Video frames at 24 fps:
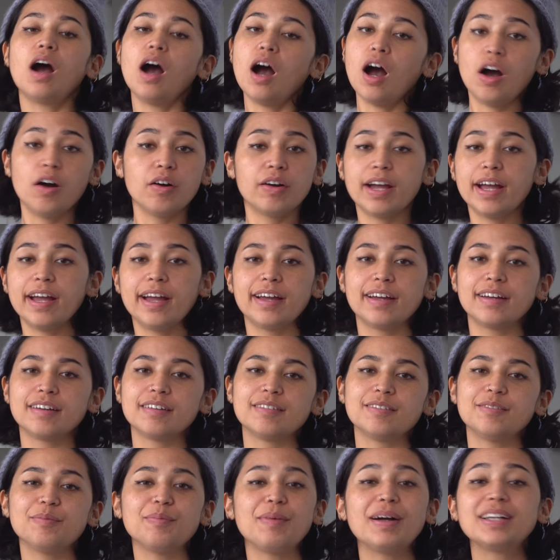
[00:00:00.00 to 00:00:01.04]
Okay,
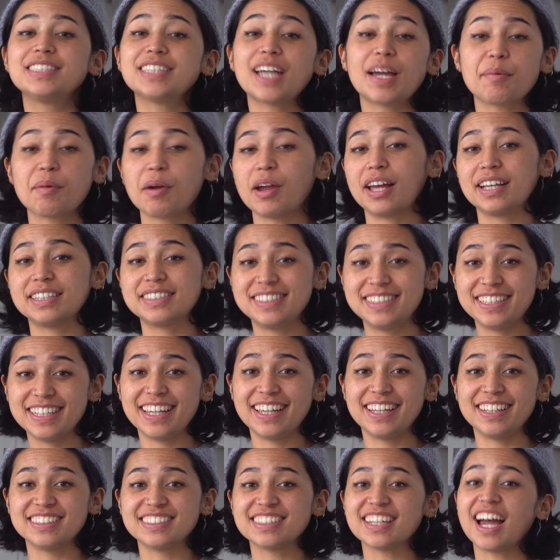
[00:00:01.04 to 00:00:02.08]
my timer has
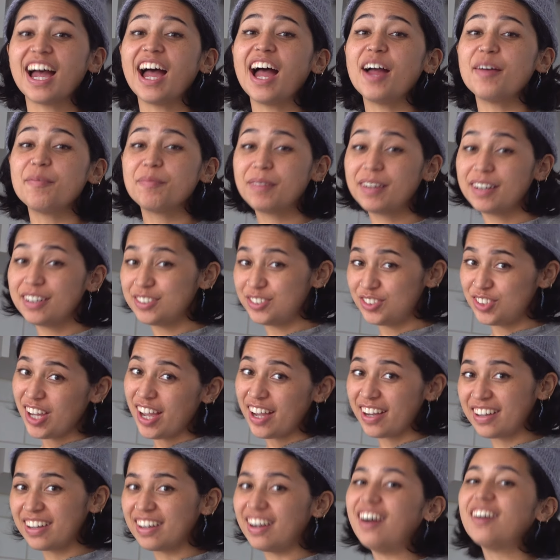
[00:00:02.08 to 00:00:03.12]
dinged. I'm gonna
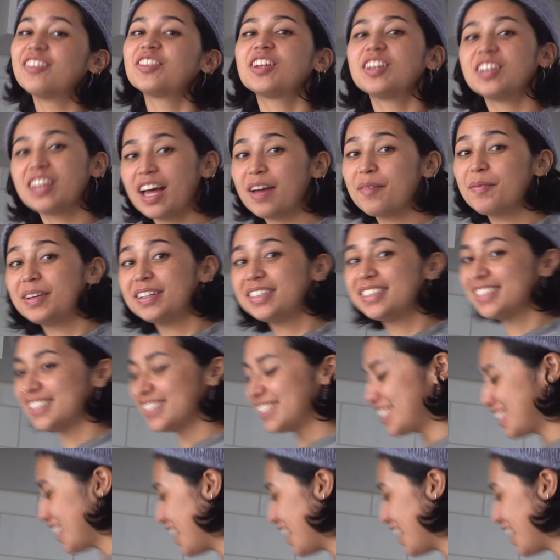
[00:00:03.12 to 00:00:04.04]
check on the lamingtons